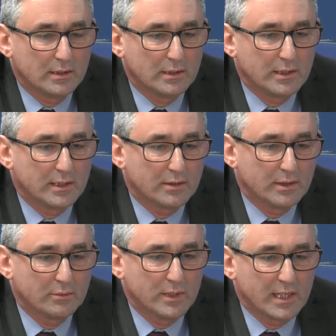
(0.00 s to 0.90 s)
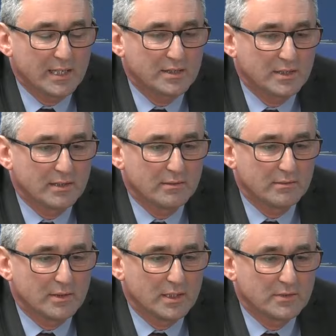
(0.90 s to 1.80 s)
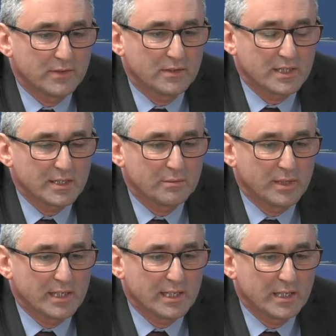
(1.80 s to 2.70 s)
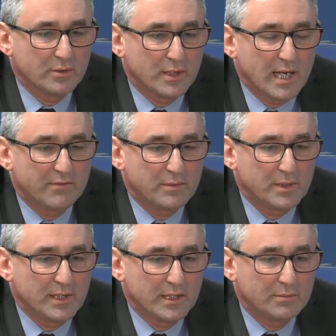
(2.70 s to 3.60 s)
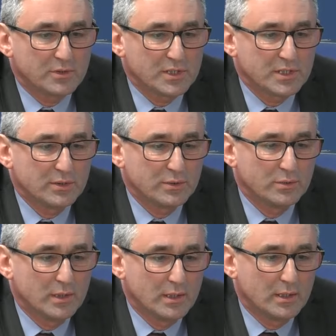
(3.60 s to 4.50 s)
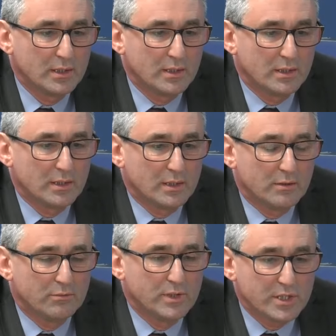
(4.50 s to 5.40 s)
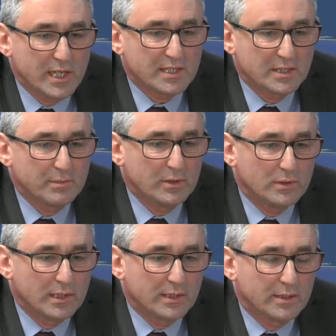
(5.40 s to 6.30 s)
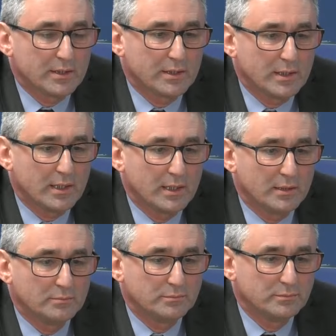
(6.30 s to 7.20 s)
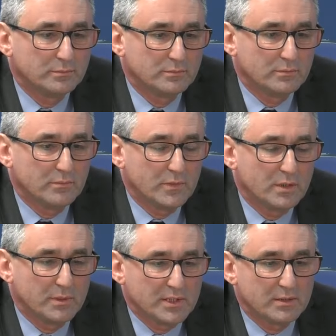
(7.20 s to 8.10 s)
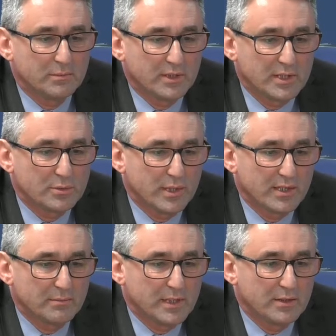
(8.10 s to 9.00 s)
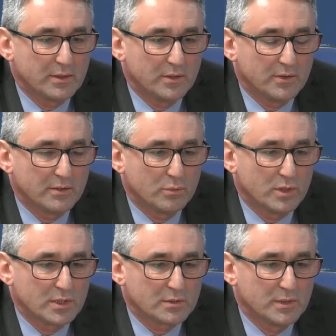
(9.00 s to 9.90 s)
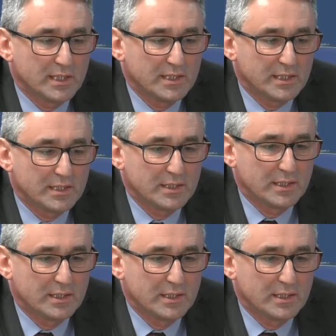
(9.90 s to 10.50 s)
hadn't, as far as I could make out, ever been able to reject a building. there'd been some buildings where there'd been other works needed.